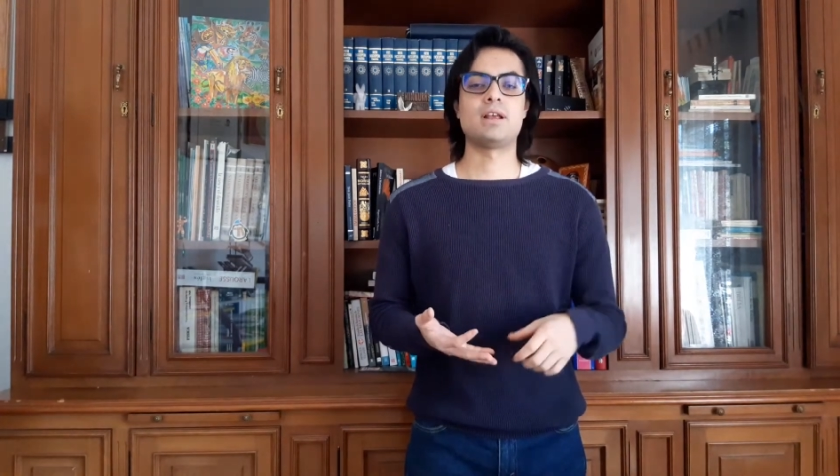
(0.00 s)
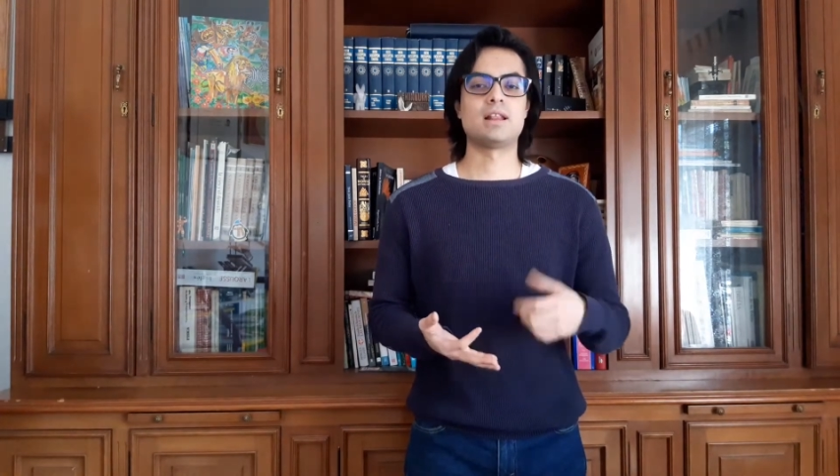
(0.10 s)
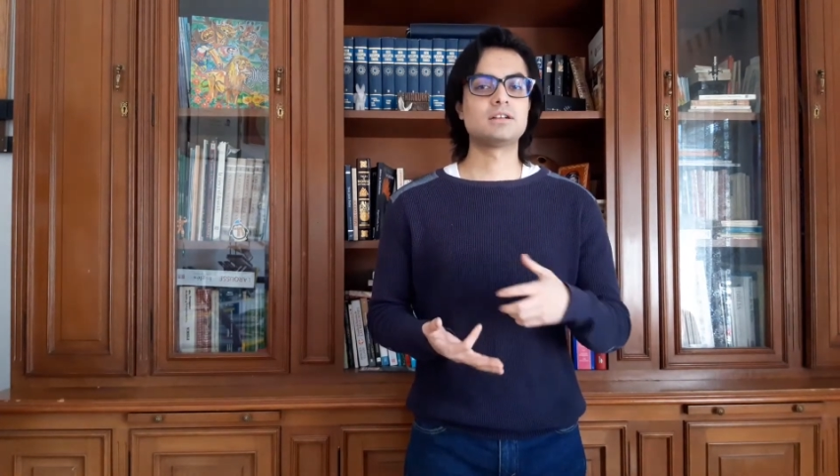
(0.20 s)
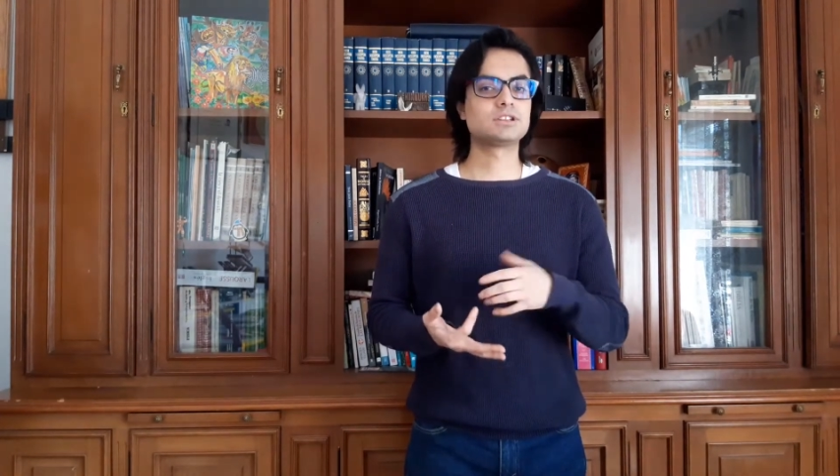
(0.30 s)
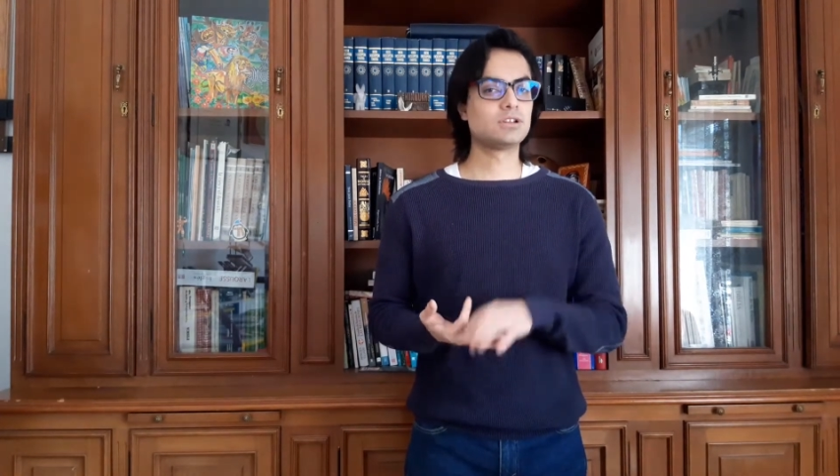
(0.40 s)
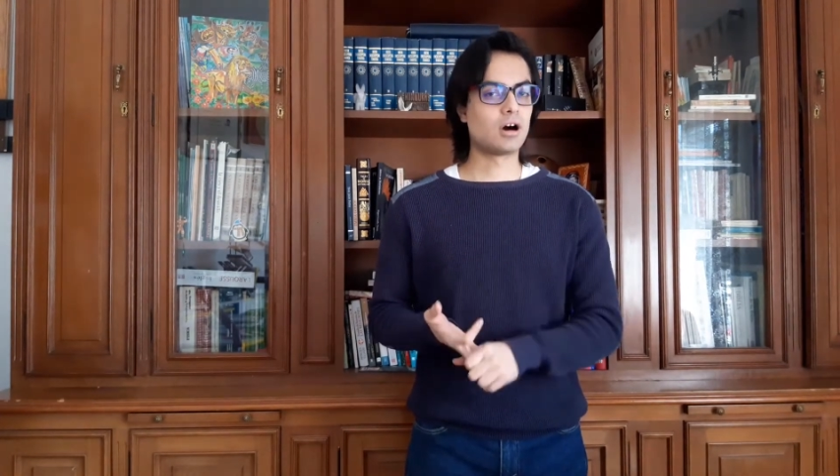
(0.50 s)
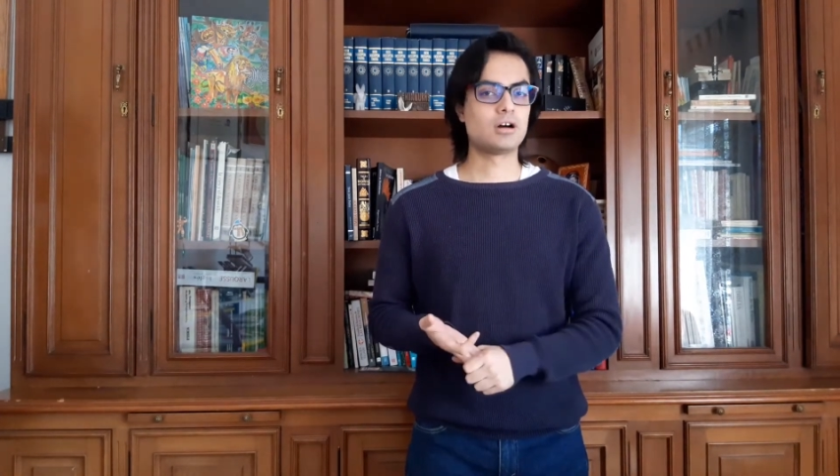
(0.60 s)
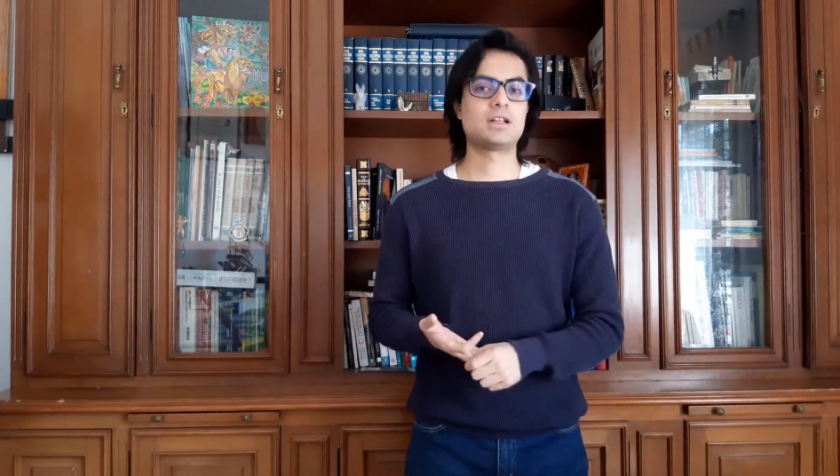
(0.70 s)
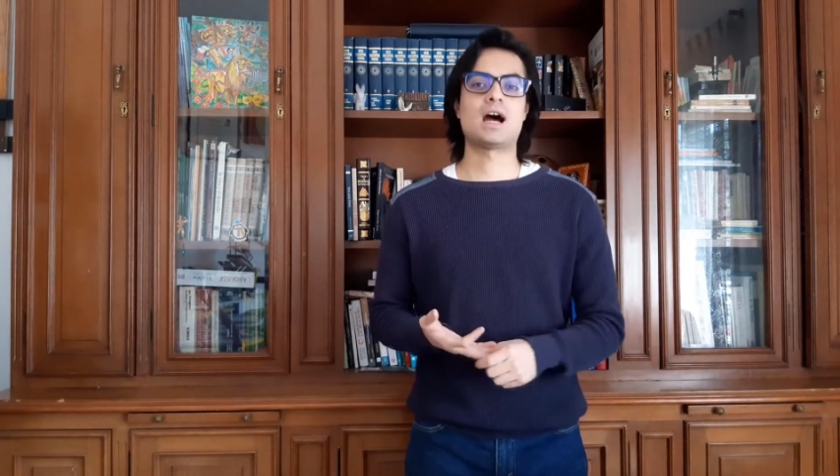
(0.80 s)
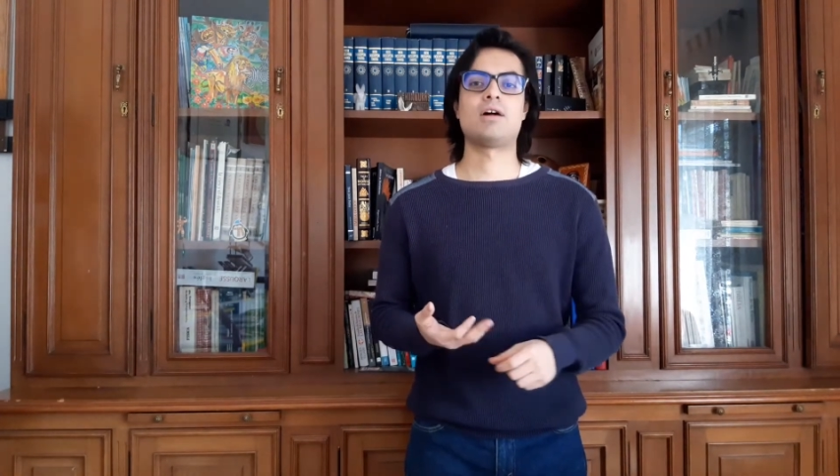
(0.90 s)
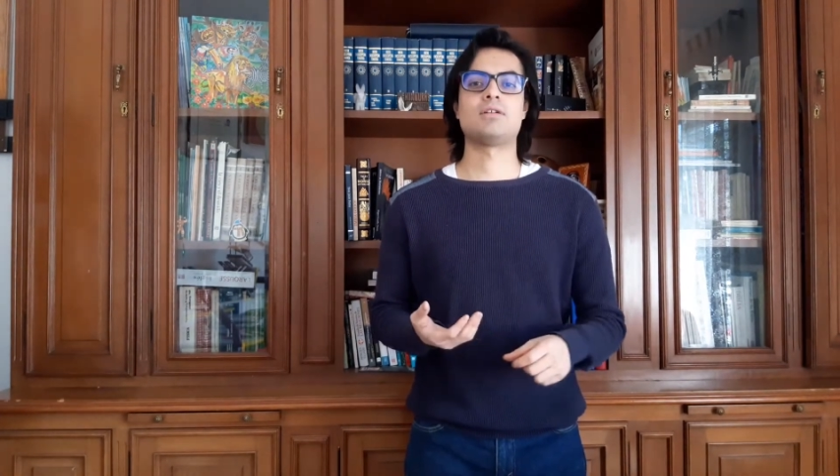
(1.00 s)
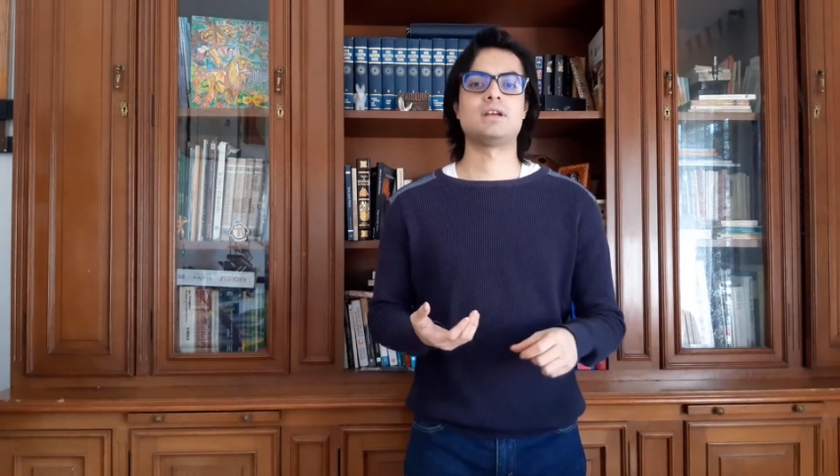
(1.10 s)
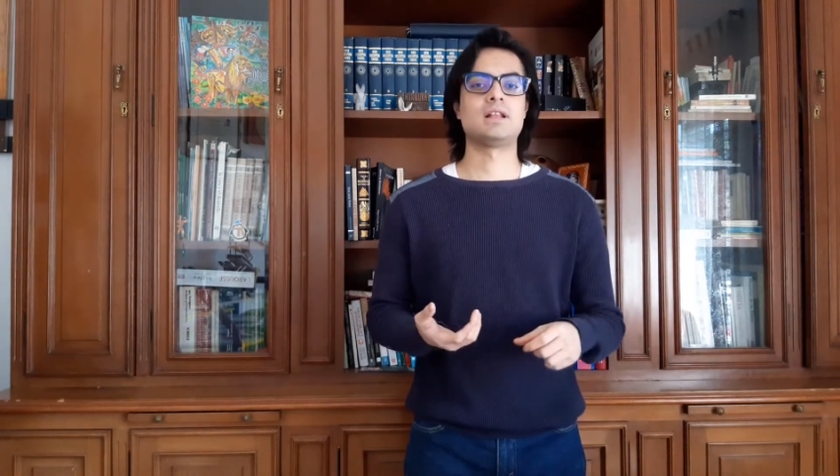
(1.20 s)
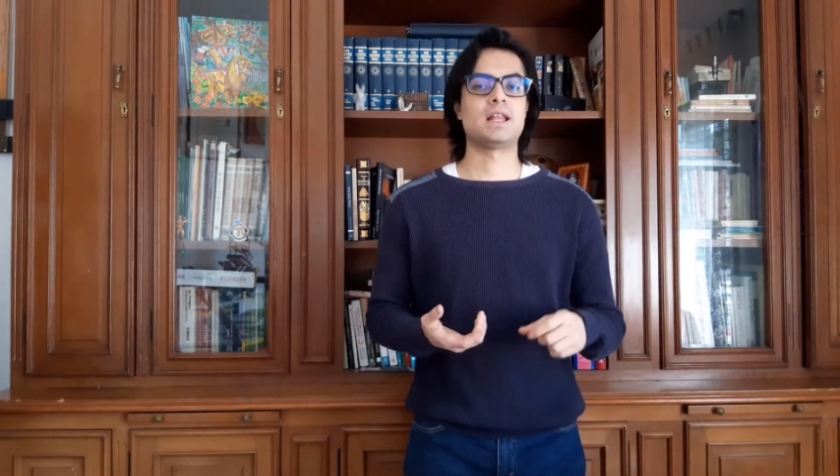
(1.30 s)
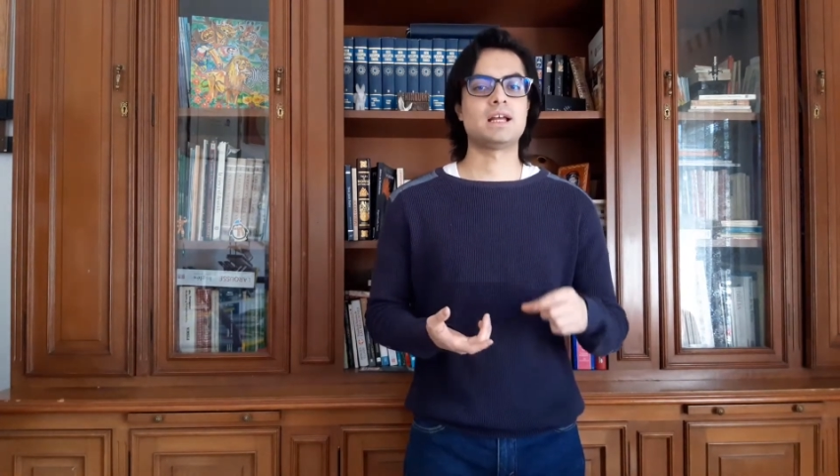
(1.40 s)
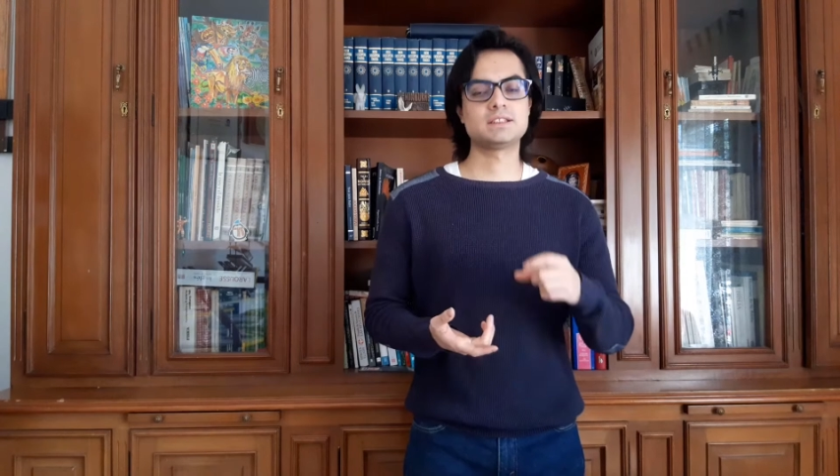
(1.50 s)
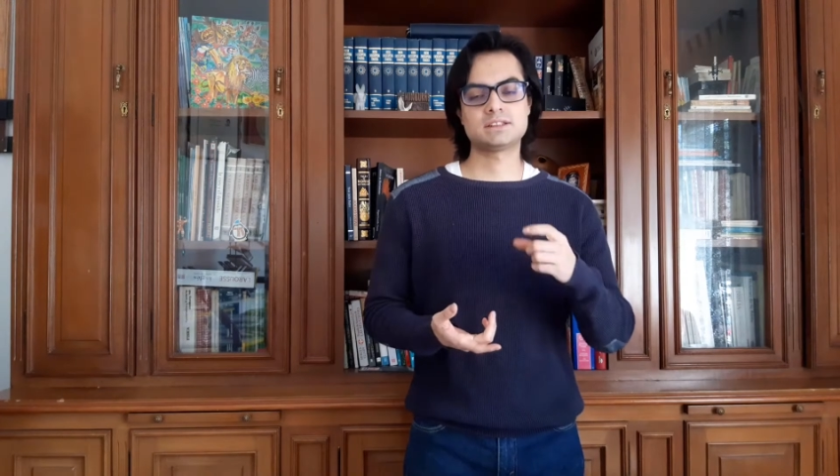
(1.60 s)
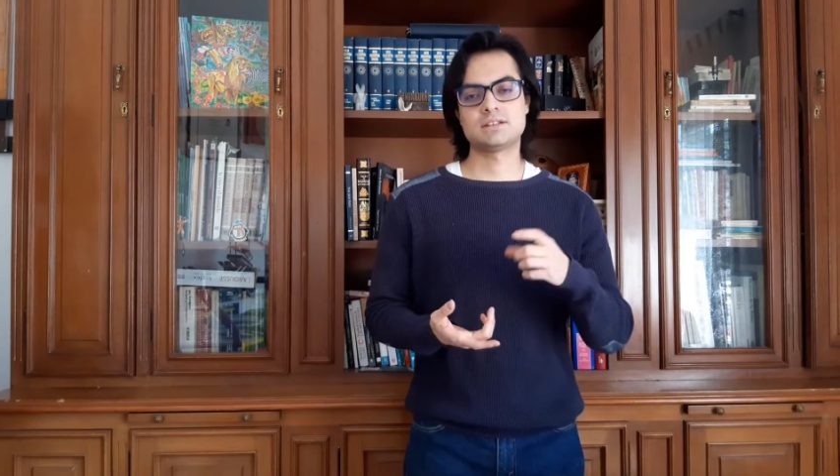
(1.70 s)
learns to hunt, how he learns,